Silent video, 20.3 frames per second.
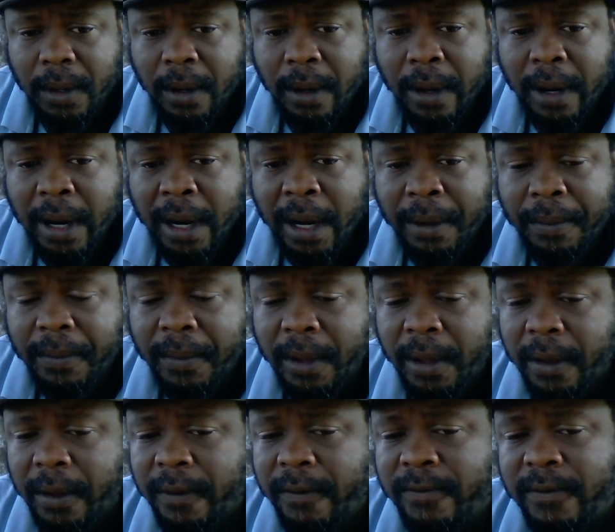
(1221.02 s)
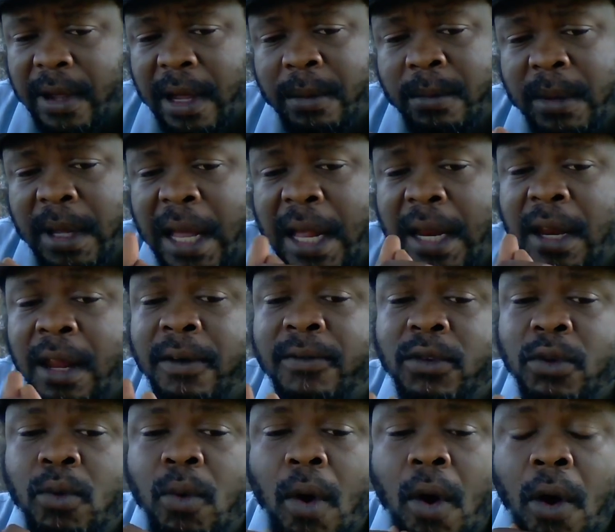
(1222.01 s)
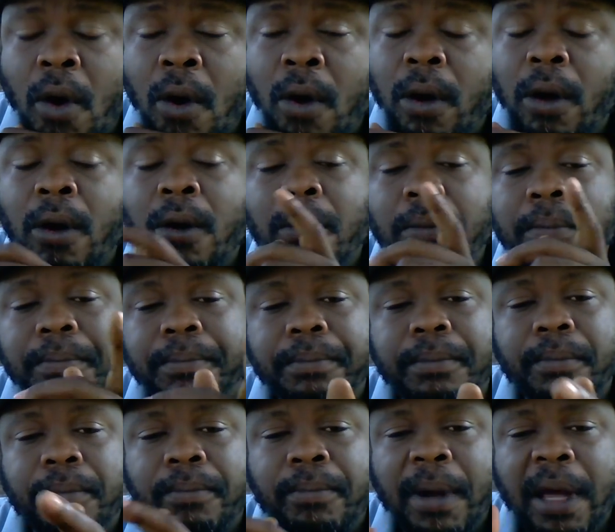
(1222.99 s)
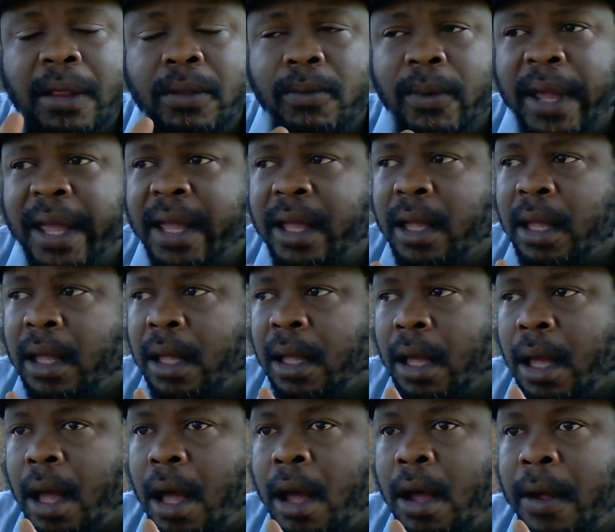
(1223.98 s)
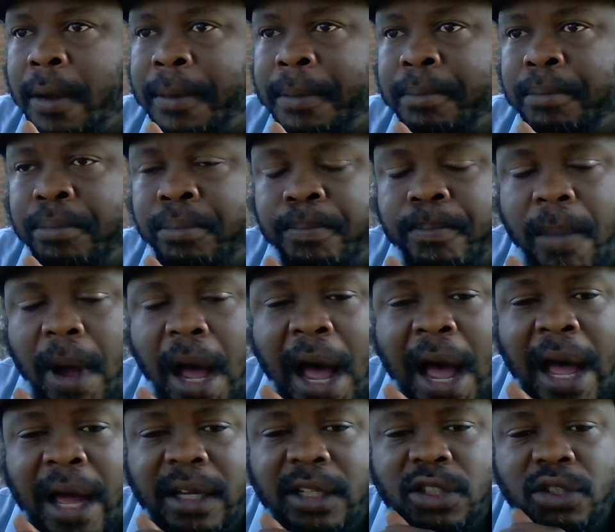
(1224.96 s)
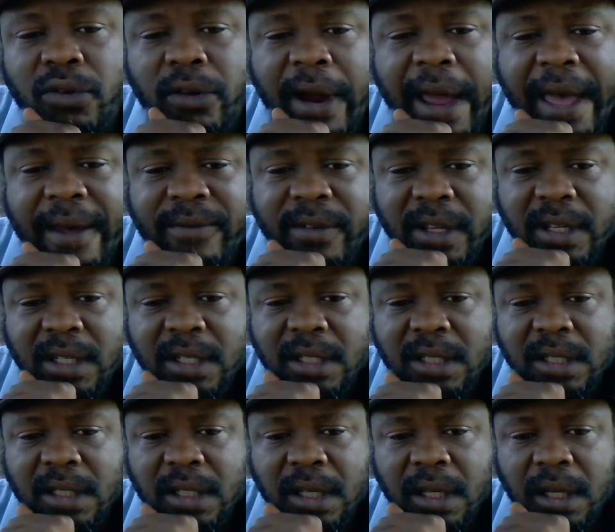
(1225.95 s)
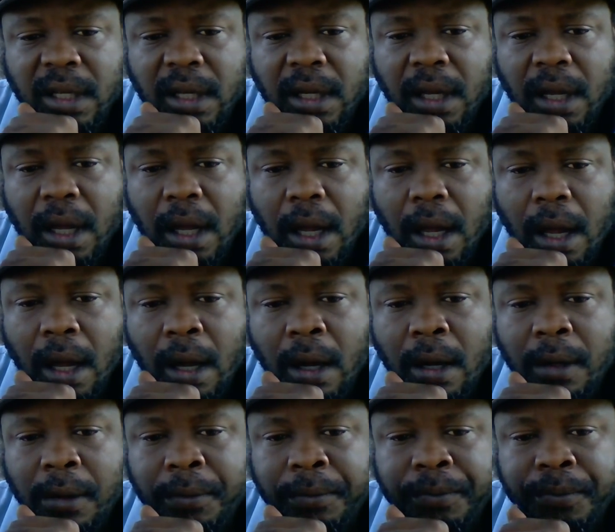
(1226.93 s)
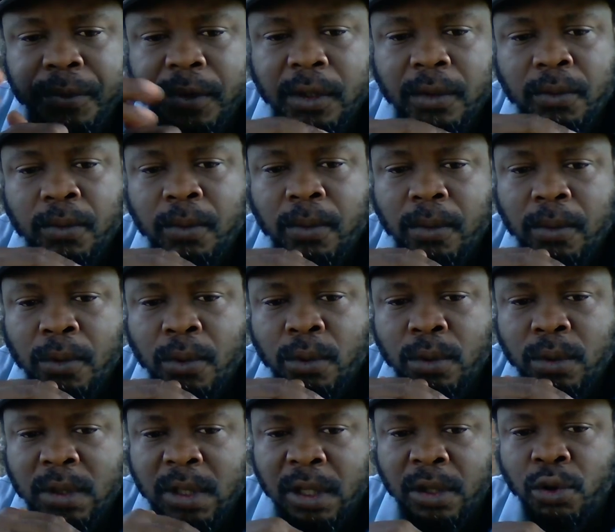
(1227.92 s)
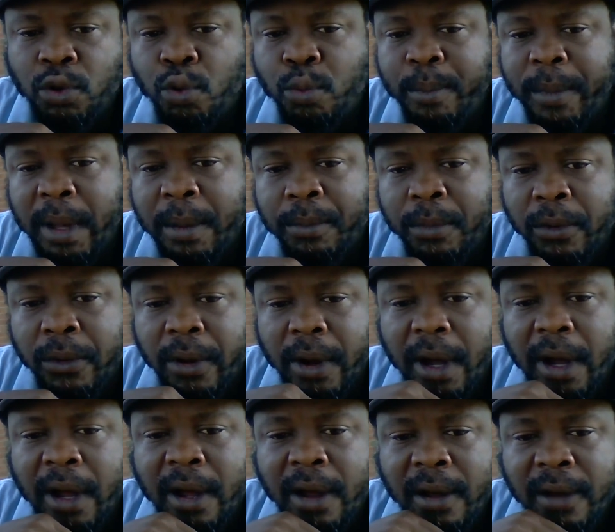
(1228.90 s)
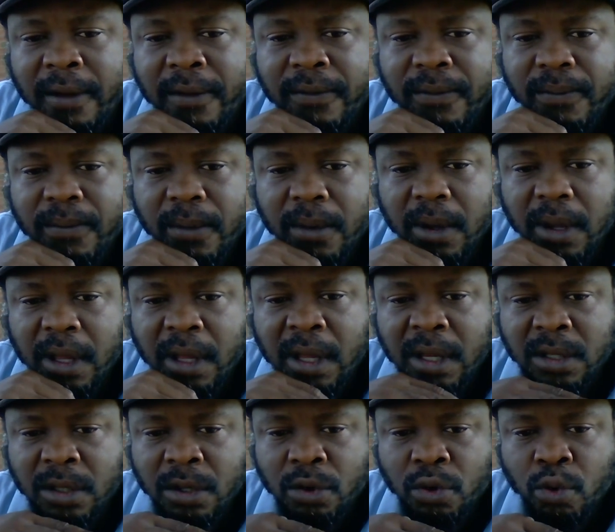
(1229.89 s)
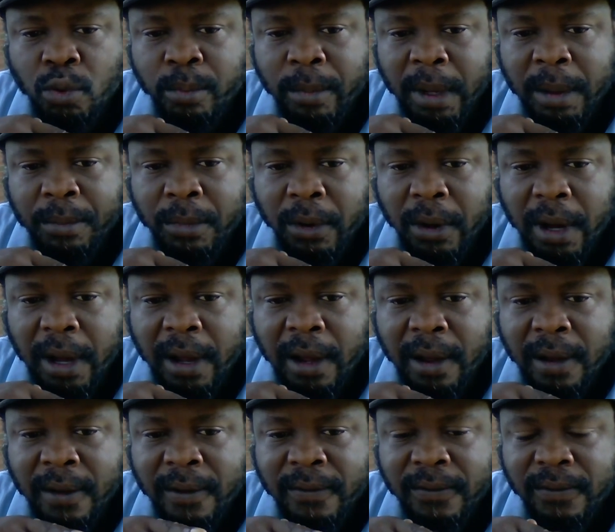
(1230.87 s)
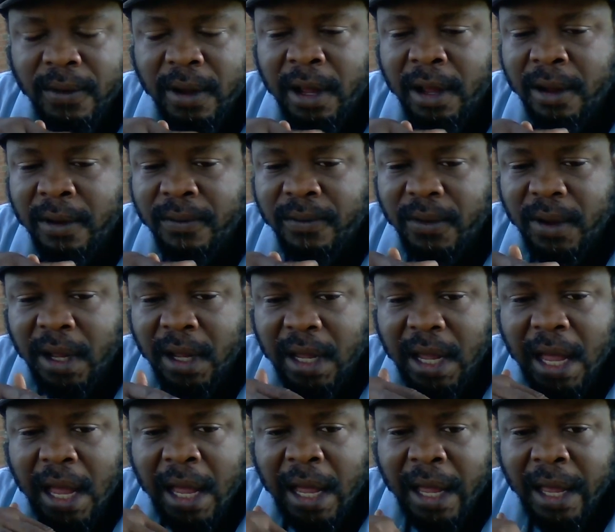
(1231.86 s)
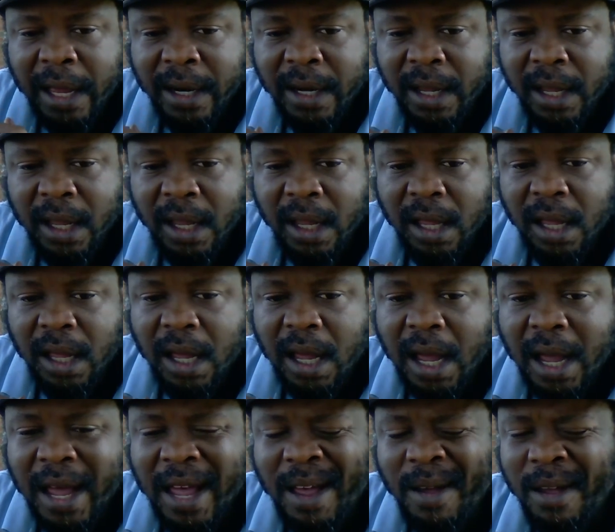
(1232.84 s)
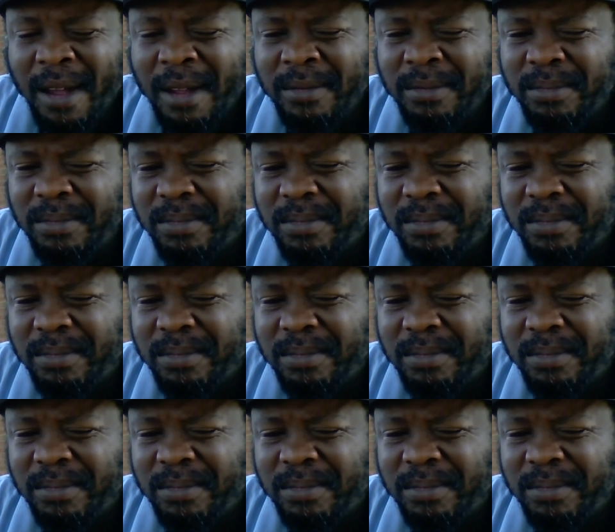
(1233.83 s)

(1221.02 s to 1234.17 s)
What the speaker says: All right, family. I love you all. Oh, by the way, um, Travis, um, who's a new member of, he's a new member of Achad. Uh,